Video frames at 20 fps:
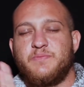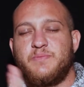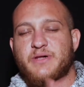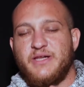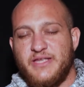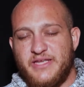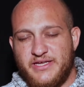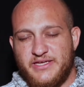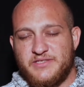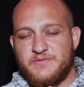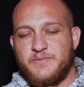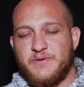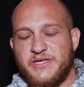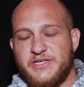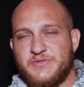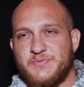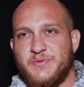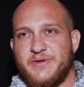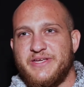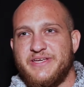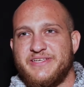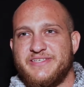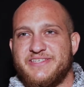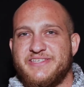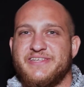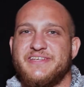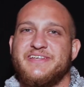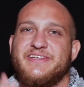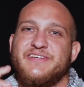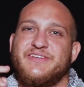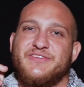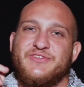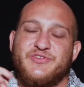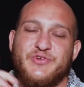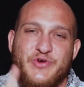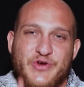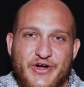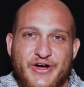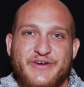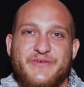Please do
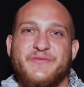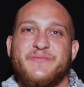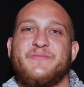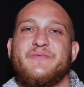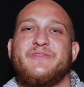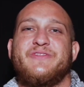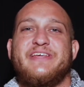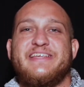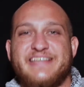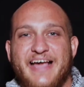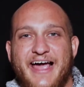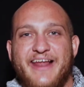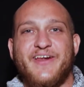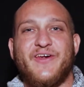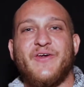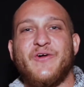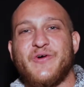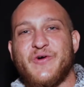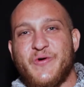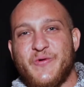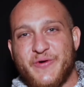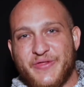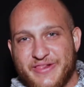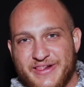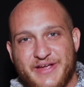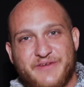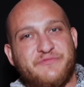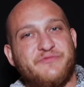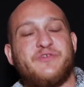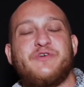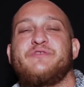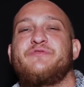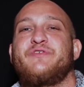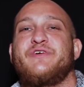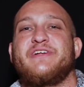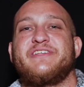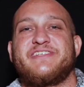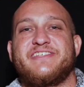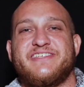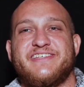not design a logo with like 4
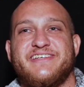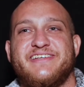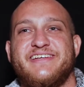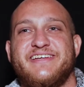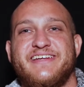fonts.